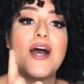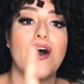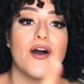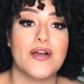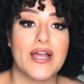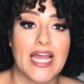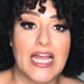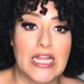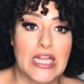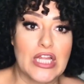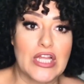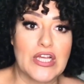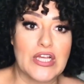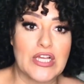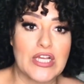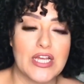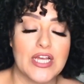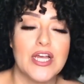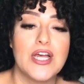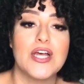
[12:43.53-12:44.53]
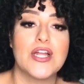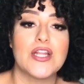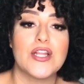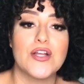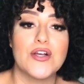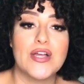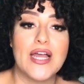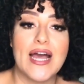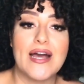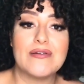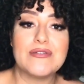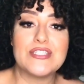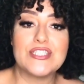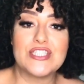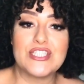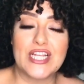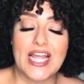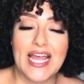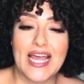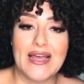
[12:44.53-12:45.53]
Okay, look how
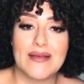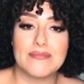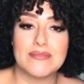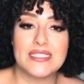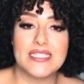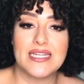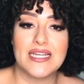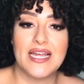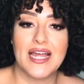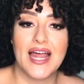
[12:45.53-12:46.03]
jammed